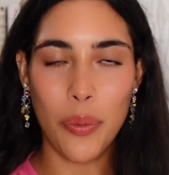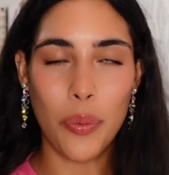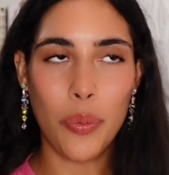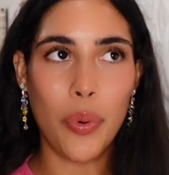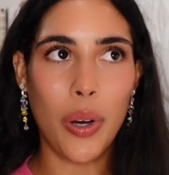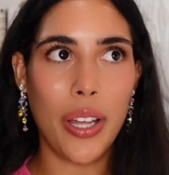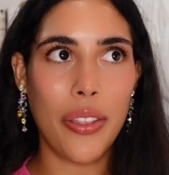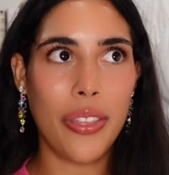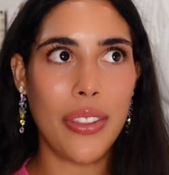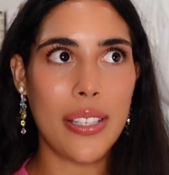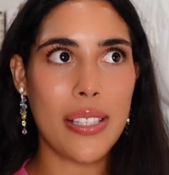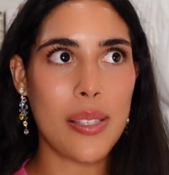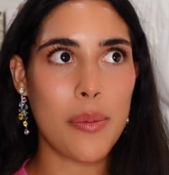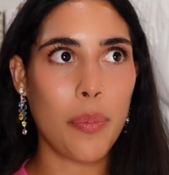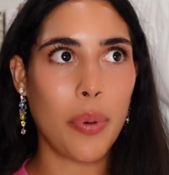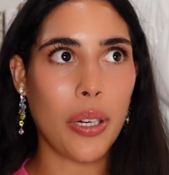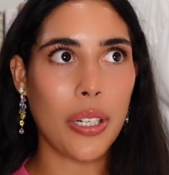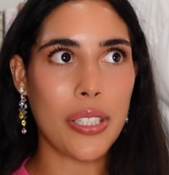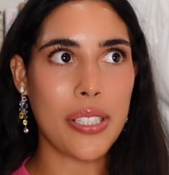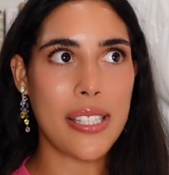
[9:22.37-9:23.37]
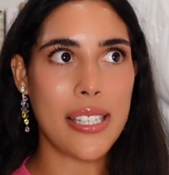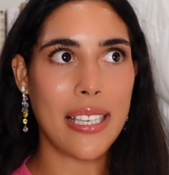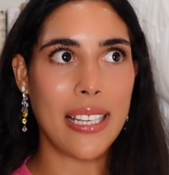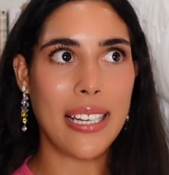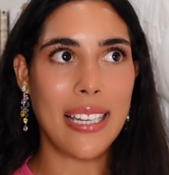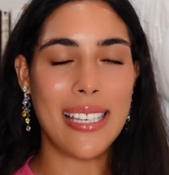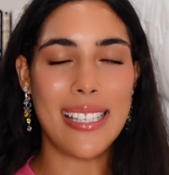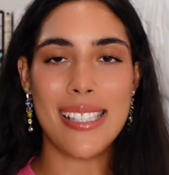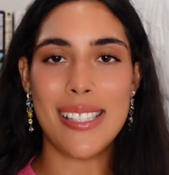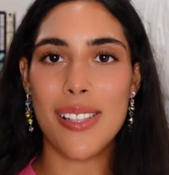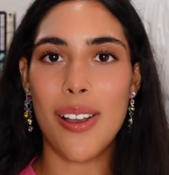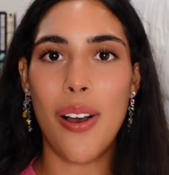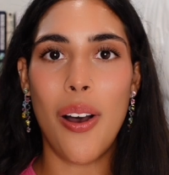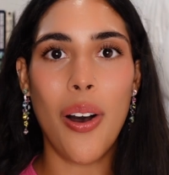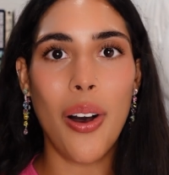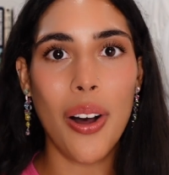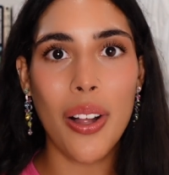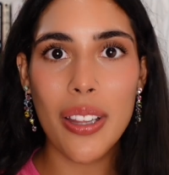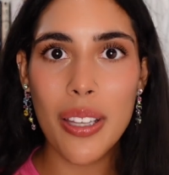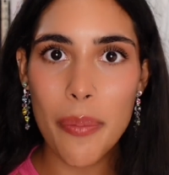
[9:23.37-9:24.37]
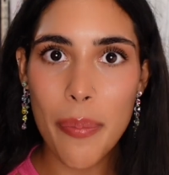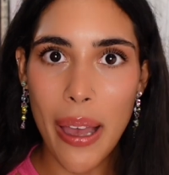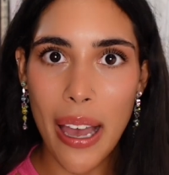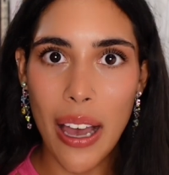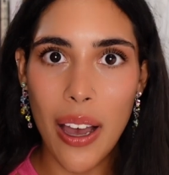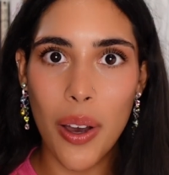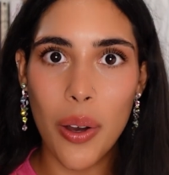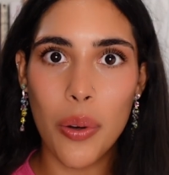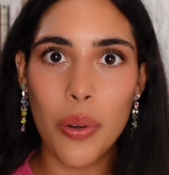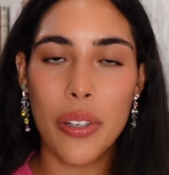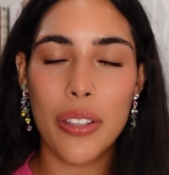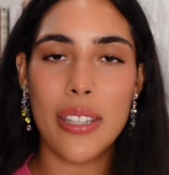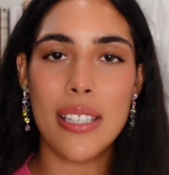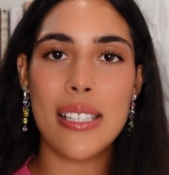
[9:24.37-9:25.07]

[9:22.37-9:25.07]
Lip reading: what this person is all about,